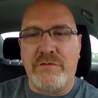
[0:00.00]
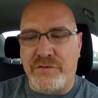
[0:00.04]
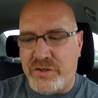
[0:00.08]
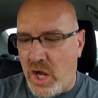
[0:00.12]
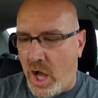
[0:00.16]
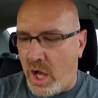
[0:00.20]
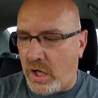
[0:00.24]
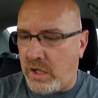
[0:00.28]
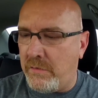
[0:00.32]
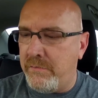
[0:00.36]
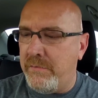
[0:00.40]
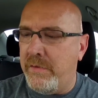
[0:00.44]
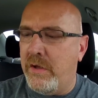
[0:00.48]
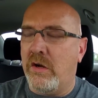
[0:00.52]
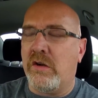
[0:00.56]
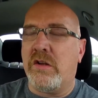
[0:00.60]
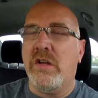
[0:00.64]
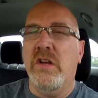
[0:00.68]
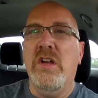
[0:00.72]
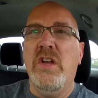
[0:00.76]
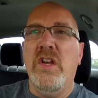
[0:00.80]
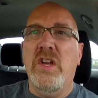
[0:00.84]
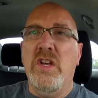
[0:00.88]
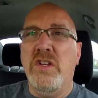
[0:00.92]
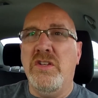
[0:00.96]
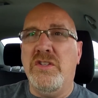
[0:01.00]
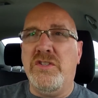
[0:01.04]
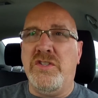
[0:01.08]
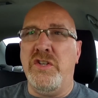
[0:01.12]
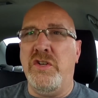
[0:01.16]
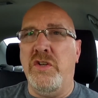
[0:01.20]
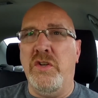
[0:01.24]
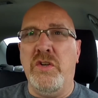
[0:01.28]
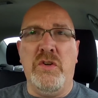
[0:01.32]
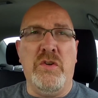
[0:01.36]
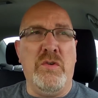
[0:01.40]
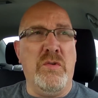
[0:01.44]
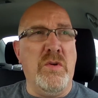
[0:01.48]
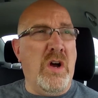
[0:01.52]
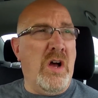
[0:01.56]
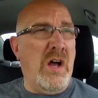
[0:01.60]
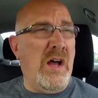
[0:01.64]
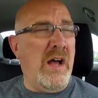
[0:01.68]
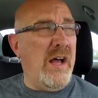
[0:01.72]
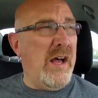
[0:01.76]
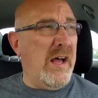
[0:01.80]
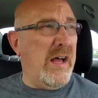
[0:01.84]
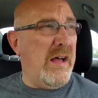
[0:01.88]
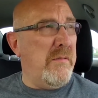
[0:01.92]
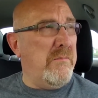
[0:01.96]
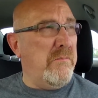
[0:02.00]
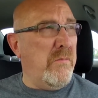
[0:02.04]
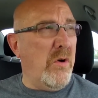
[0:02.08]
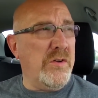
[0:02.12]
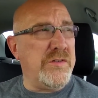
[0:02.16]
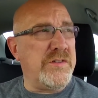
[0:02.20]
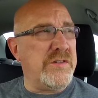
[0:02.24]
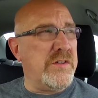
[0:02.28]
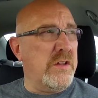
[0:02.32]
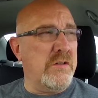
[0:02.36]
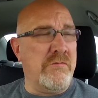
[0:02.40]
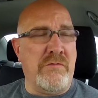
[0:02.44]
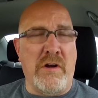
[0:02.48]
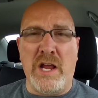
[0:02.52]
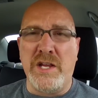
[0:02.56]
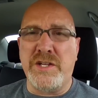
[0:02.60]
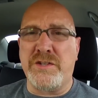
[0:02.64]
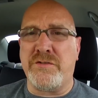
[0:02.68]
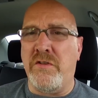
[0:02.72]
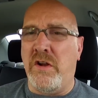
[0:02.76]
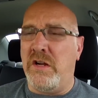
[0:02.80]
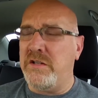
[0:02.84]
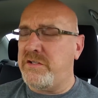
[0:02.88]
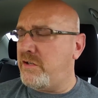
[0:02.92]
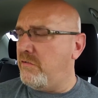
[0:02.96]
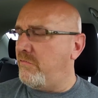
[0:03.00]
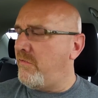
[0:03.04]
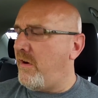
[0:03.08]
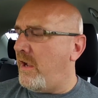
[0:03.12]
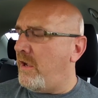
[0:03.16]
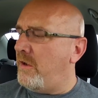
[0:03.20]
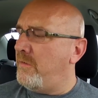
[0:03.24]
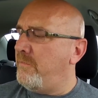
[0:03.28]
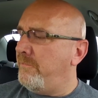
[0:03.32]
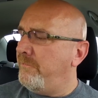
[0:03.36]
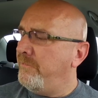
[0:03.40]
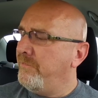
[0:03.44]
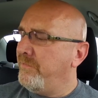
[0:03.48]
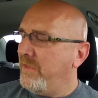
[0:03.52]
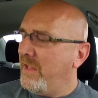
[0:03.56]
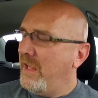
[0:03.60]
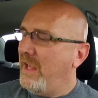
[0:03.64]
of chocolate milk, to uh, most of the restaurants around.